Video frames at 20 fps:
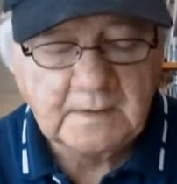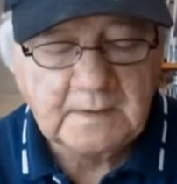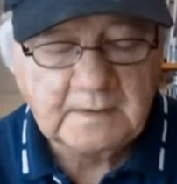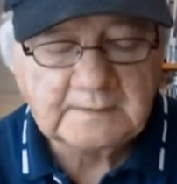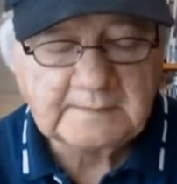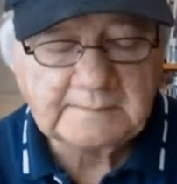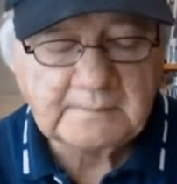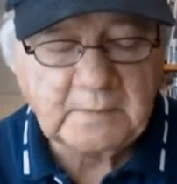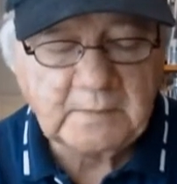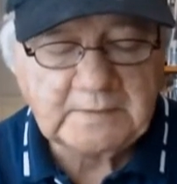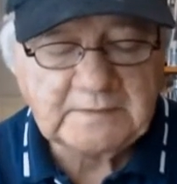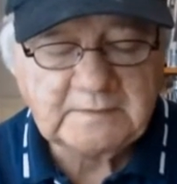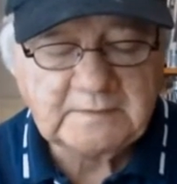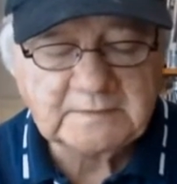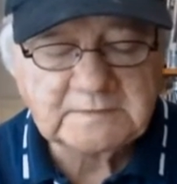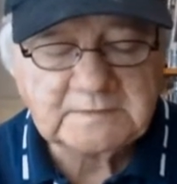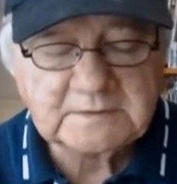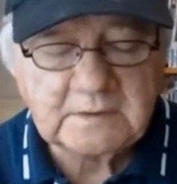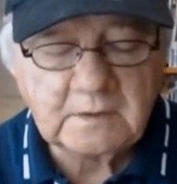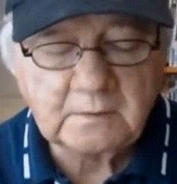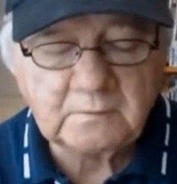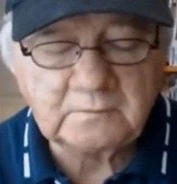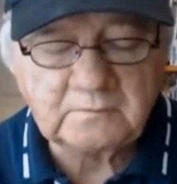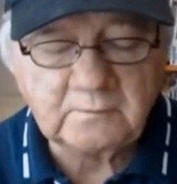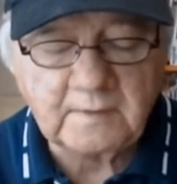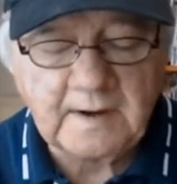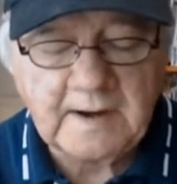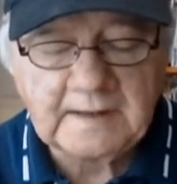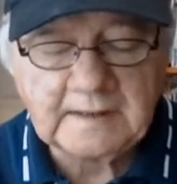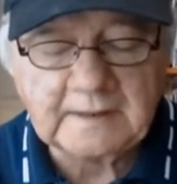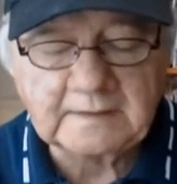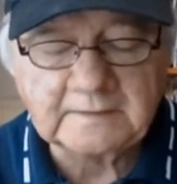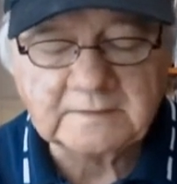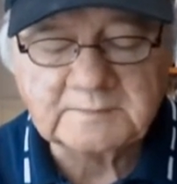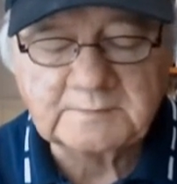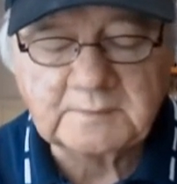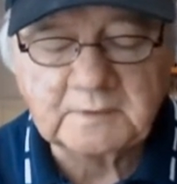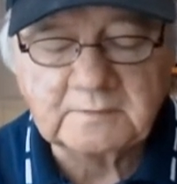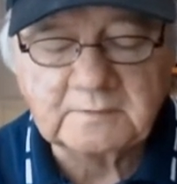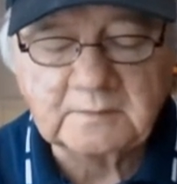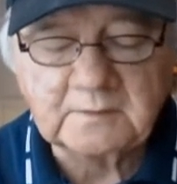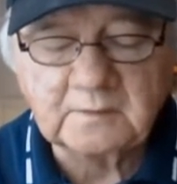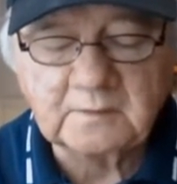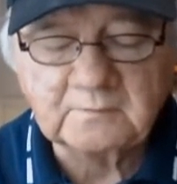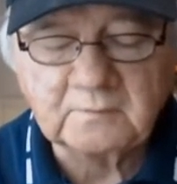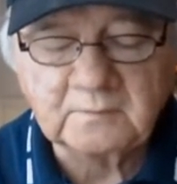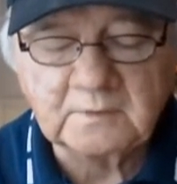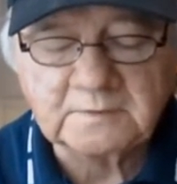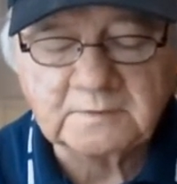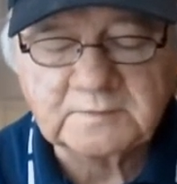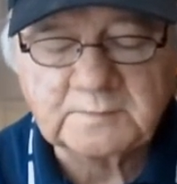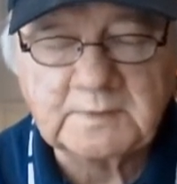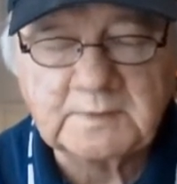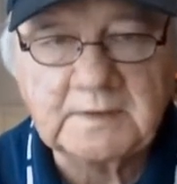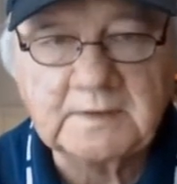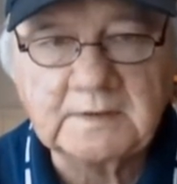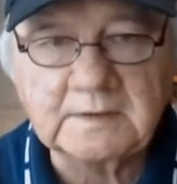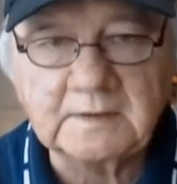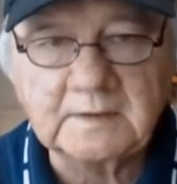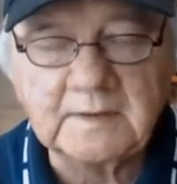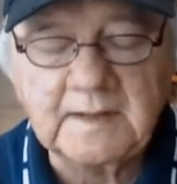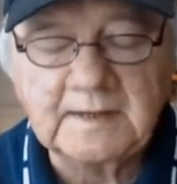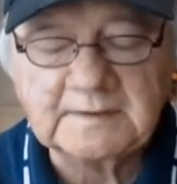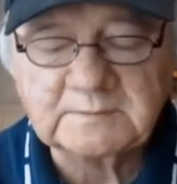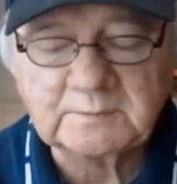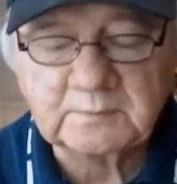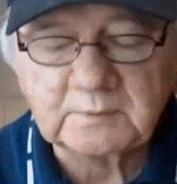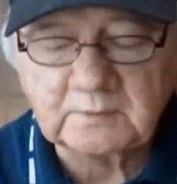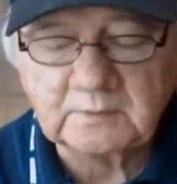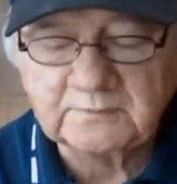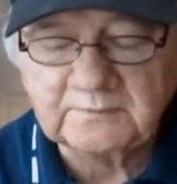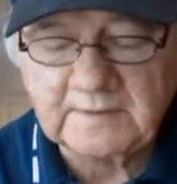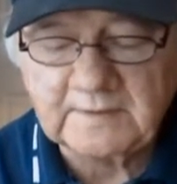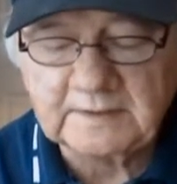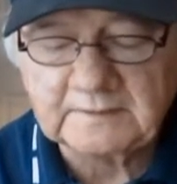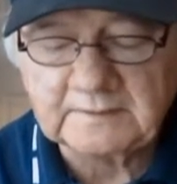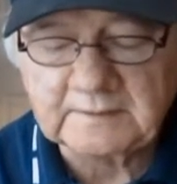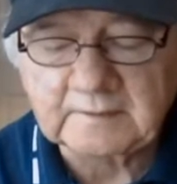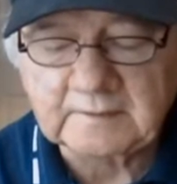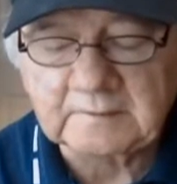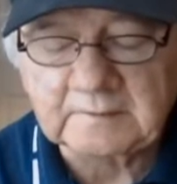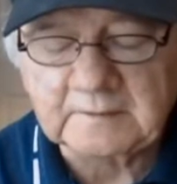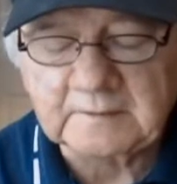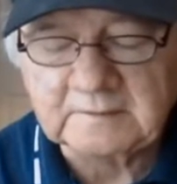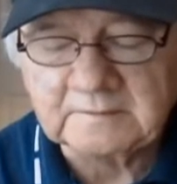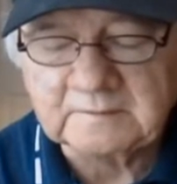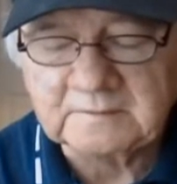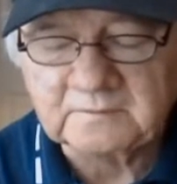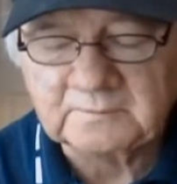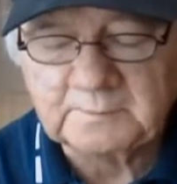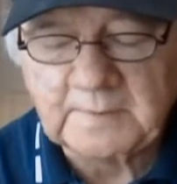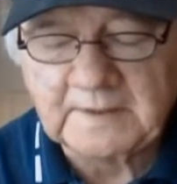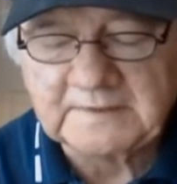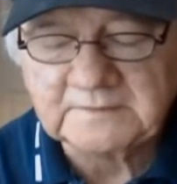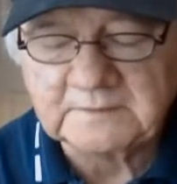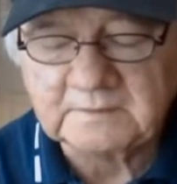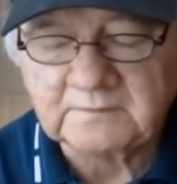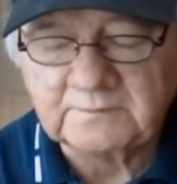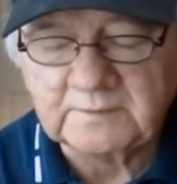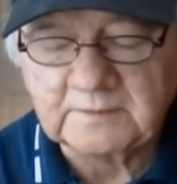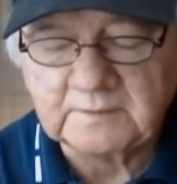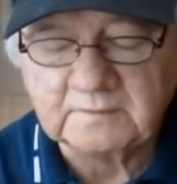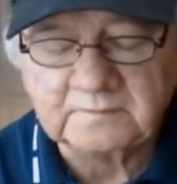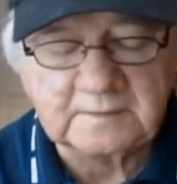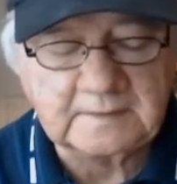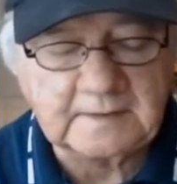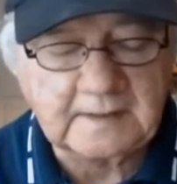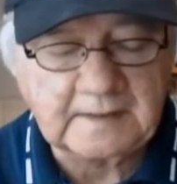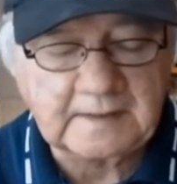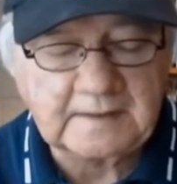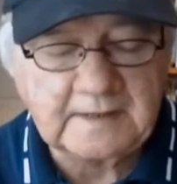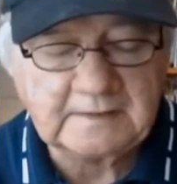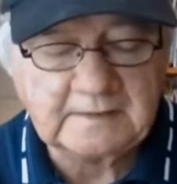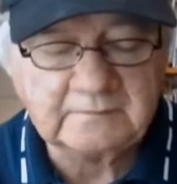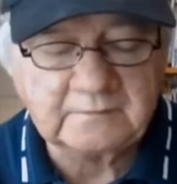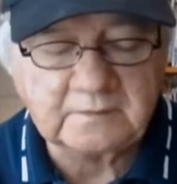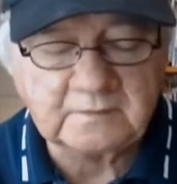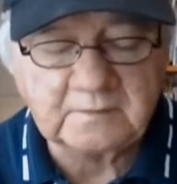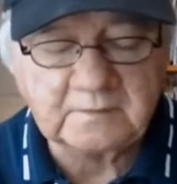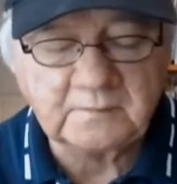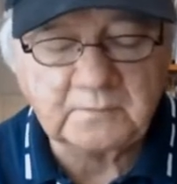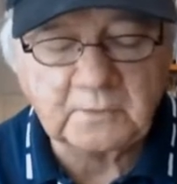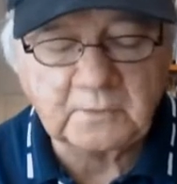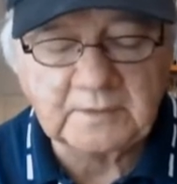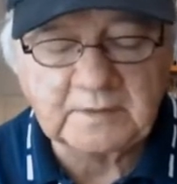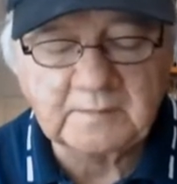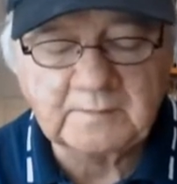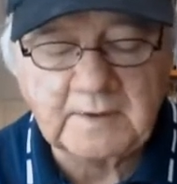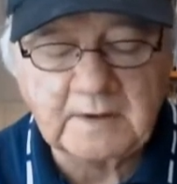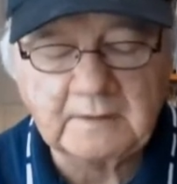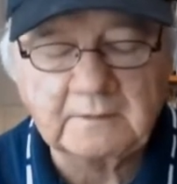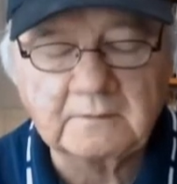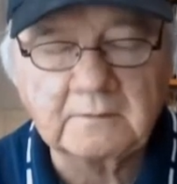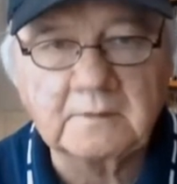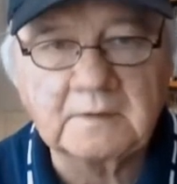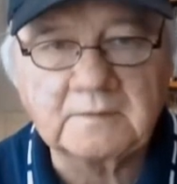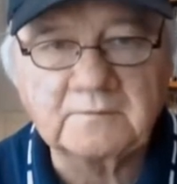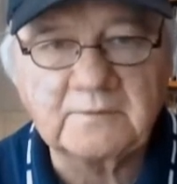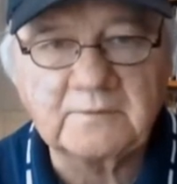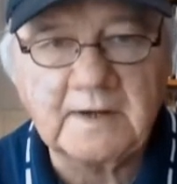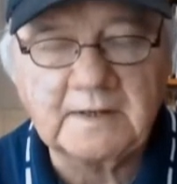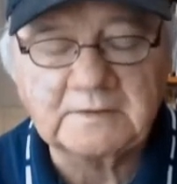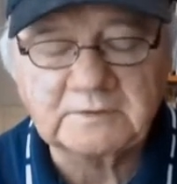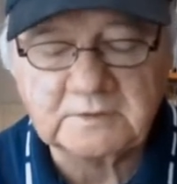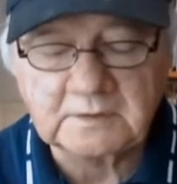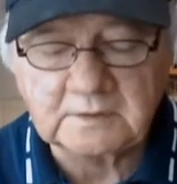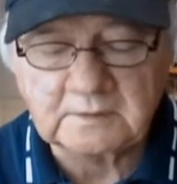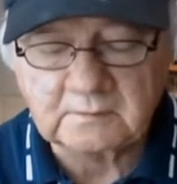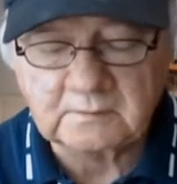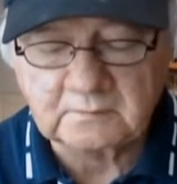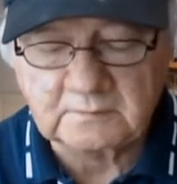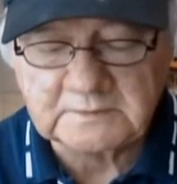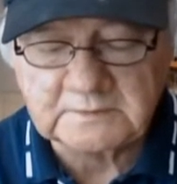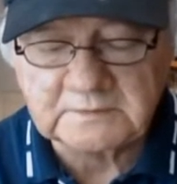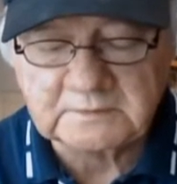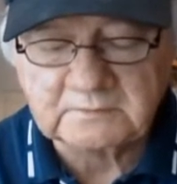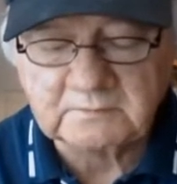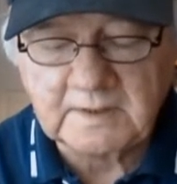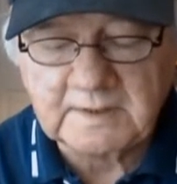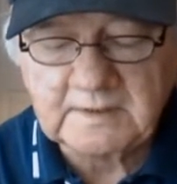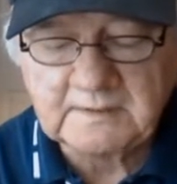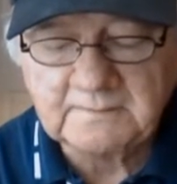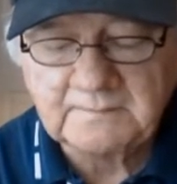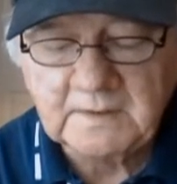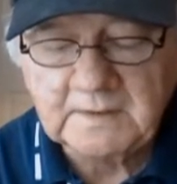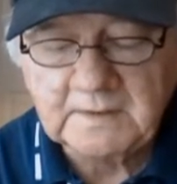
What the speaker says: Number one, Disco Dragon, is both the overall speed and class profile leader in this pacing field tonight, has hit the board in power run fashion in three straight,